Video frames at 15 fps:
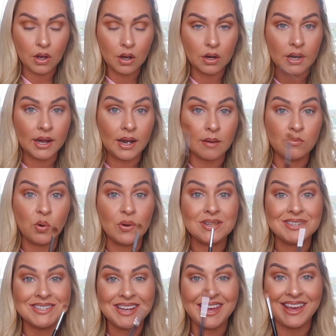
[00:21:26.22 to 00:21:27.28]
All right, I'm going
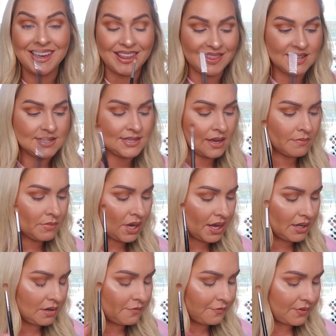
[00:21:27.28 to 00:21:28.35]
to take the same
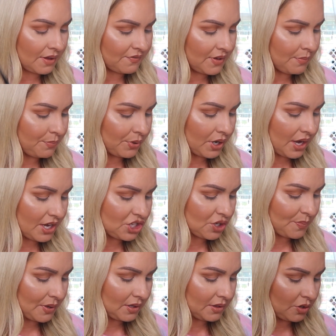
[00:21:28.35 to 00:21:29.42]
kind of fluffy brush,
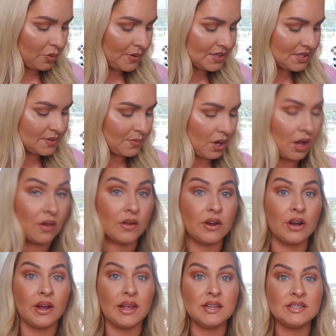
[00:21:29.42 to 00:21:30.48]
but a little bit
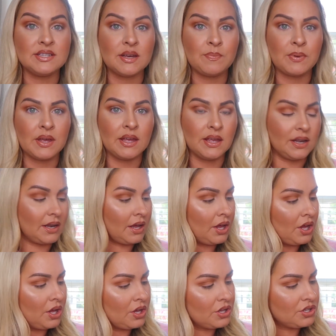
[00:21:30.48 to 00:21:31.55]
smaller, and dip in
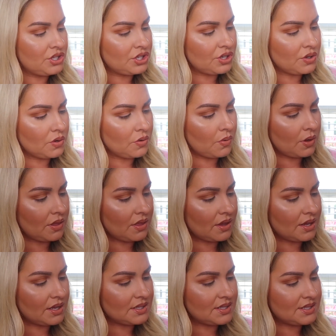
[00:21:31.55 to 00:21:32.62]
to
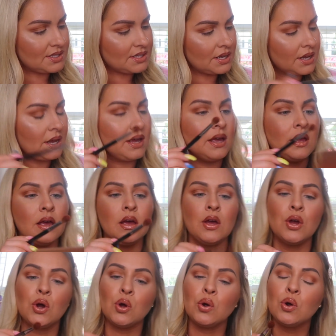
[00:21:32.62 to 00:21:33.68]
this
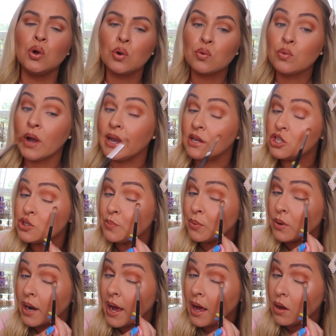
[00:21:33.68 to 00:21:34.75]
reddish
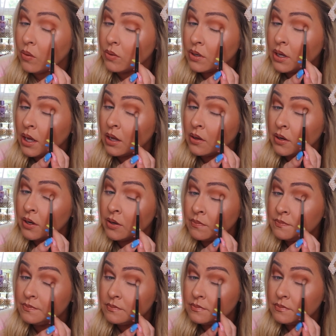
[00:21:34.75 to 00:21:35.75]
brown color.